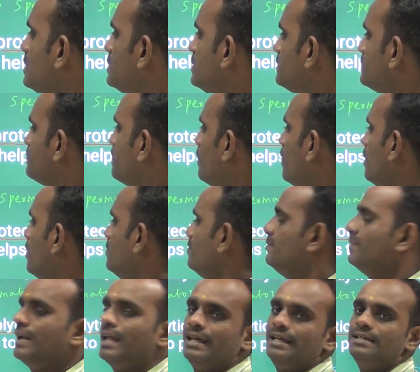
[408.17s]

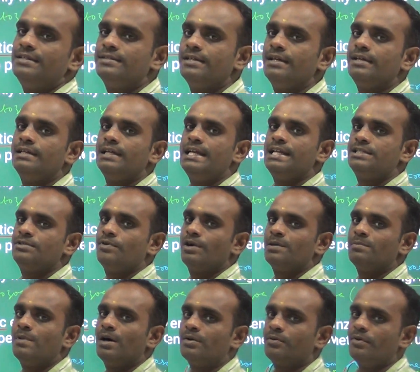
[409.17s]
sperm lysine. It is
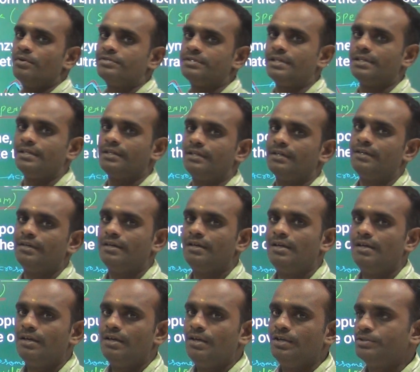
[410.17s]
one more question.
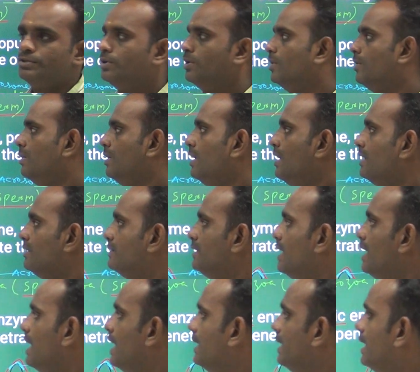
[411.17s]
So the
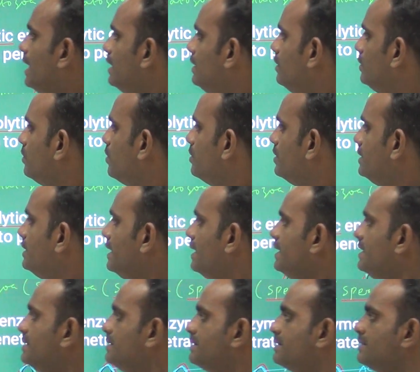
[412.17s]

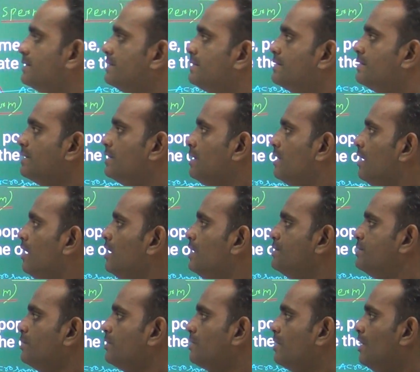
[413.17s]
hyaluronidase,
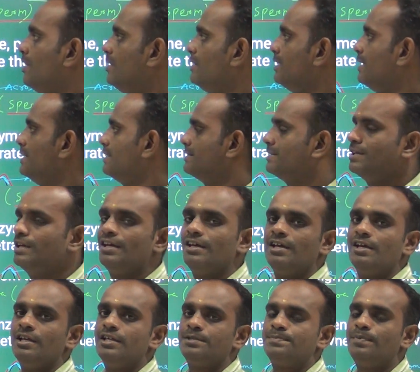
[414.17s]
also called as
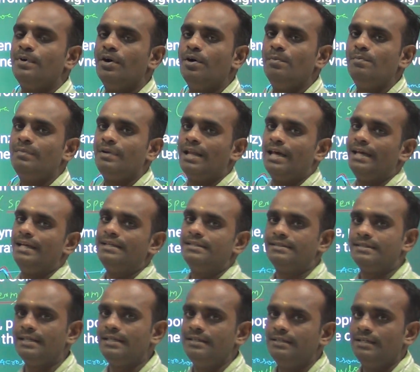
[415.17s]
sperm
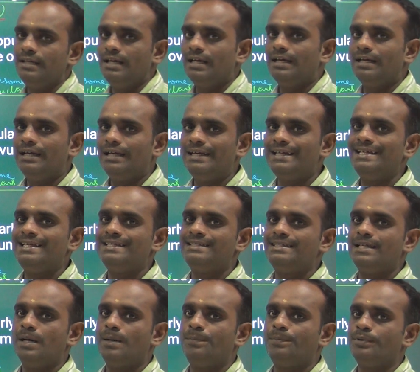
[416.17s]
lysine, it is
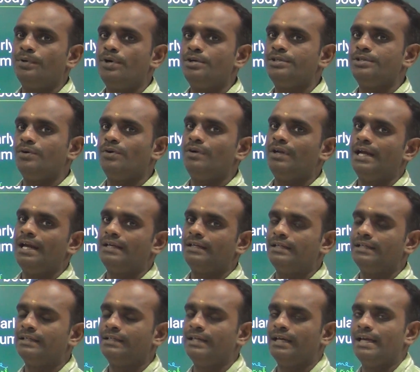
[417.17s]
a
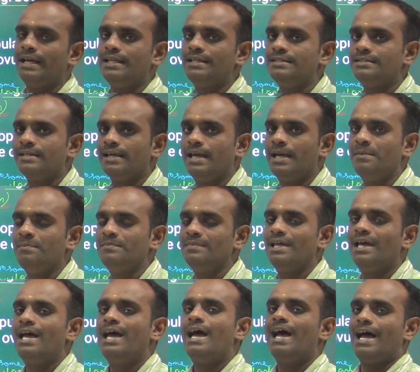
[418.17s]
proteolytic
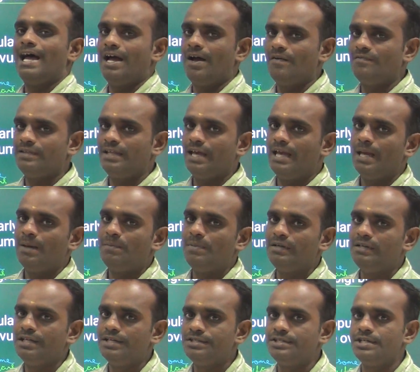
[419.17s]
enzyme, have the
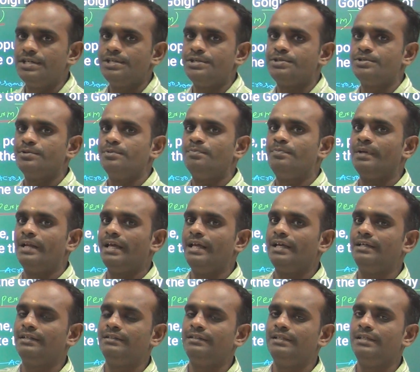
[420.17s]
ability to
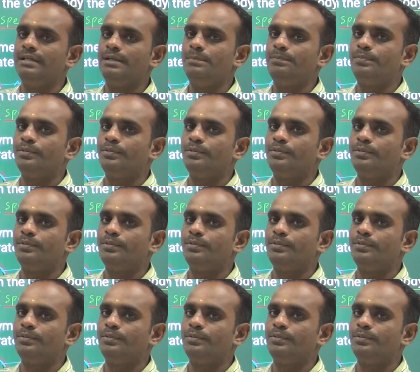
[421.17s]
break the